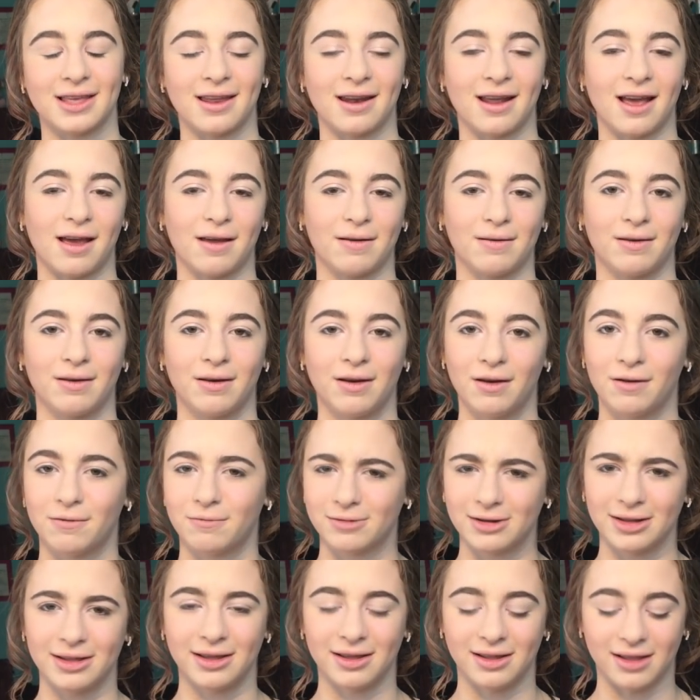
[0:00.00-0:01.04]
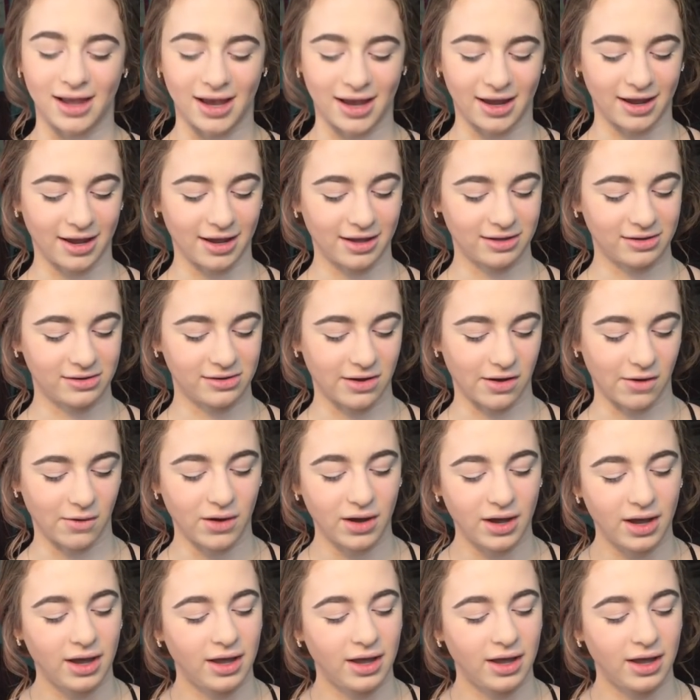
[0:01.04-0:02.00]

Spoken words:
and I really like it. So